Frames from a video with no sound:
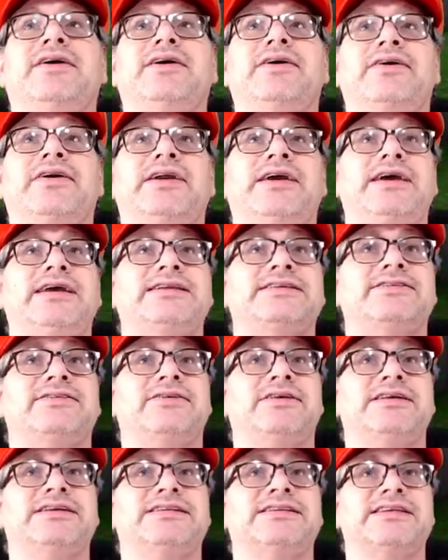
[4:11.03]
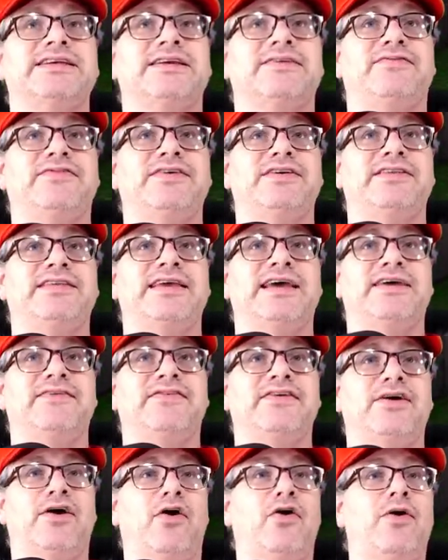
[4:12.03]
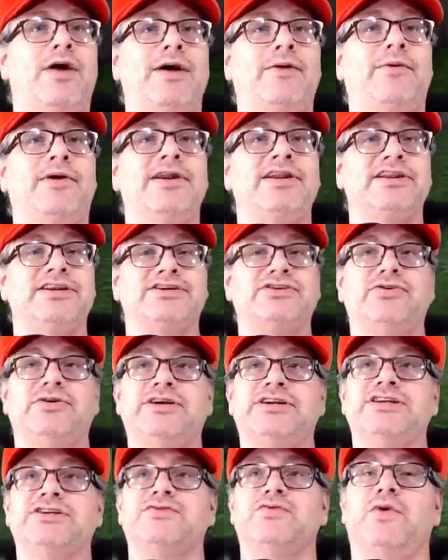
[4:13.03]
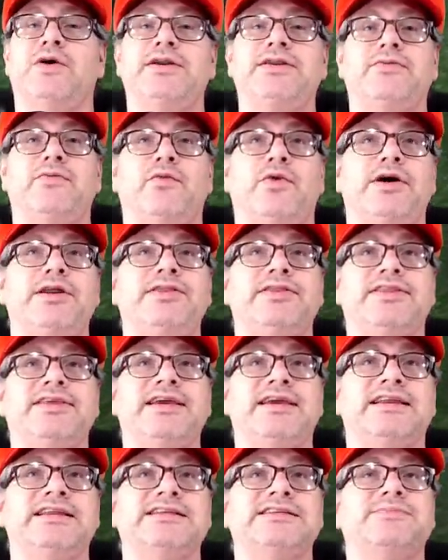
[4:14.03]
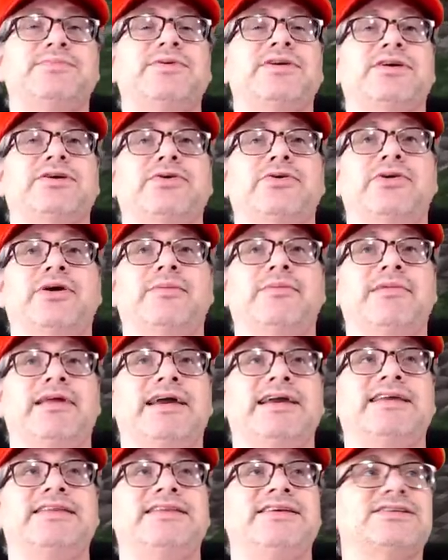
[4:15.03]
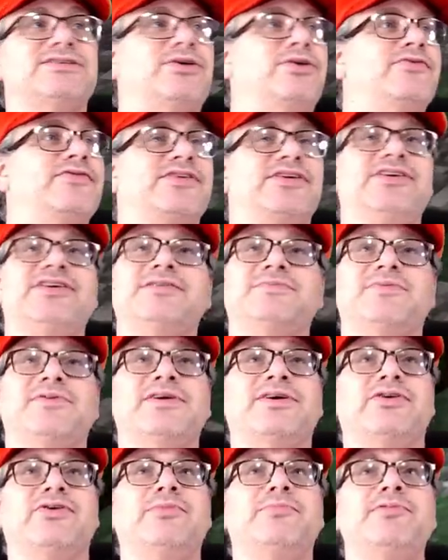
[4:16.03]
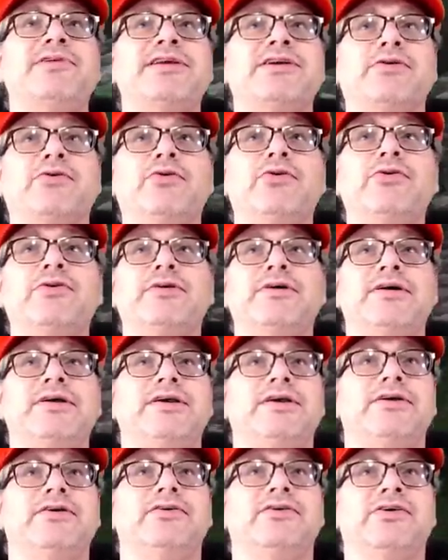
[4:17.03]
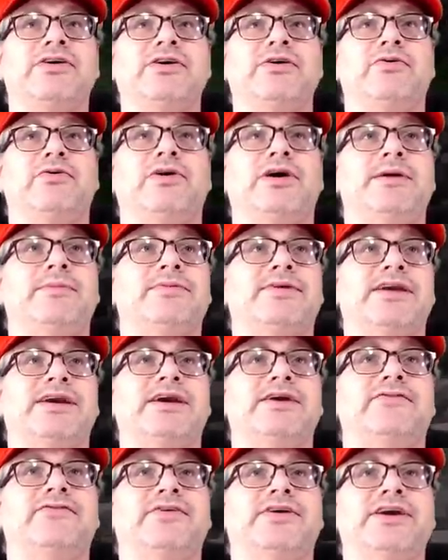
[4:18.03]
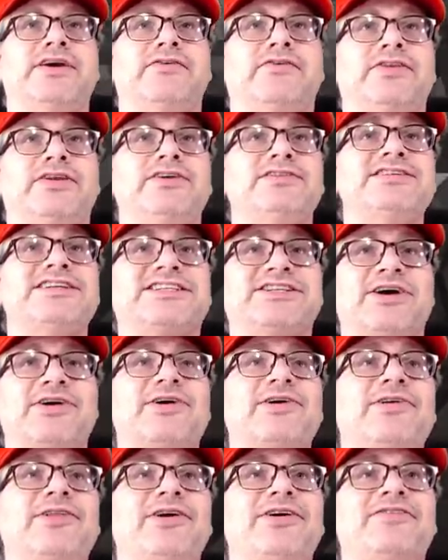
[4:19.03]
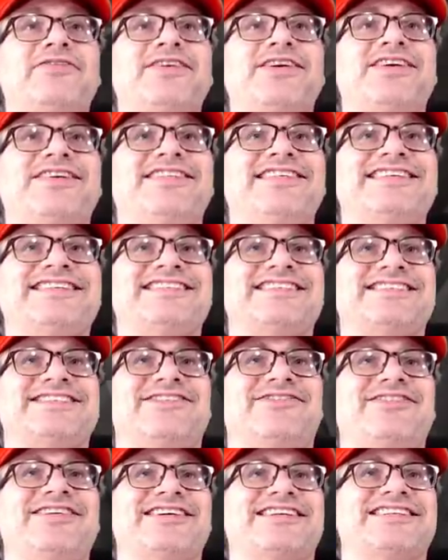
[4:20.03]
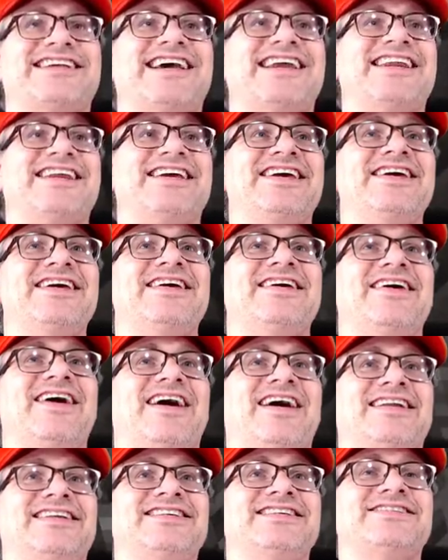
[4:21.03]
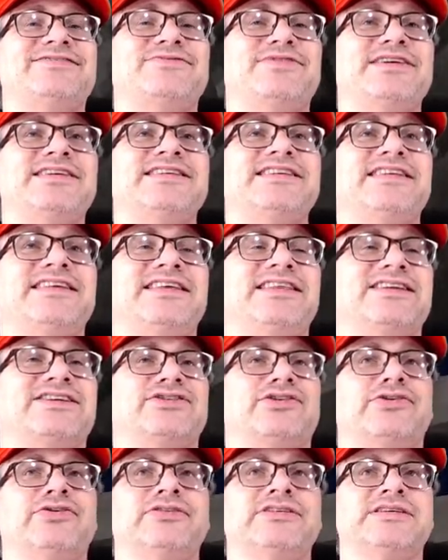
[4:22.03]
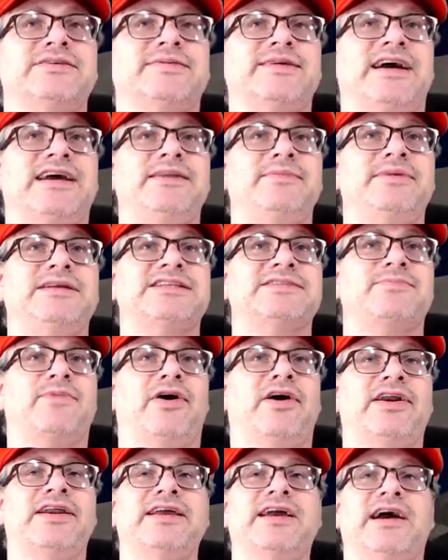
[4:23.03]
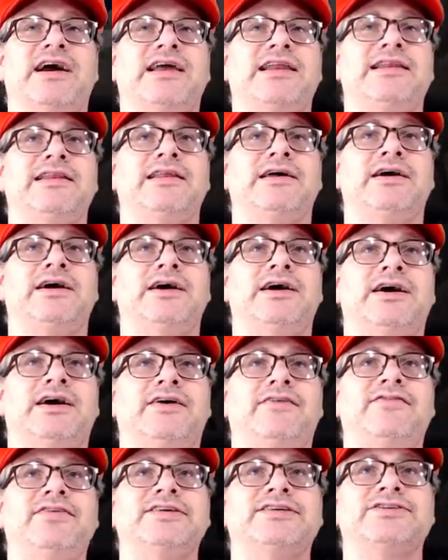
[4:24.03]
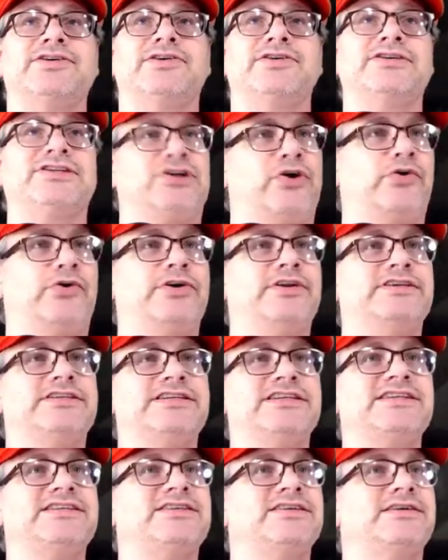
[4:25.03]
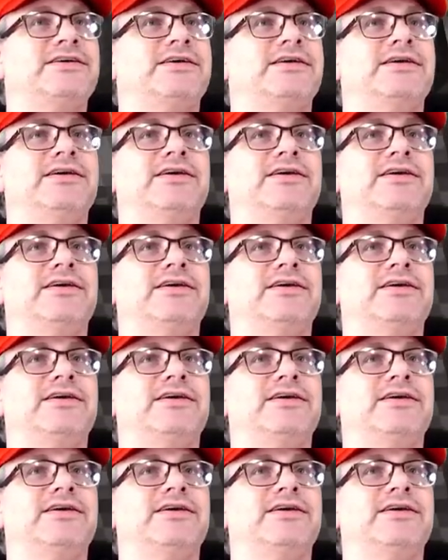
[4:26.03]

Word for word: All right, so let's see, feeding that. Oh, I wanted to show you just one one thing. This is pretty cool. I'm liking this over here. It's pretty cool, pretty cool. We go up, careful, careful. There's a turtle over here. This is so exciting. Uh, just recently, the turtles have kind of been spawning. I love the tur tortoises.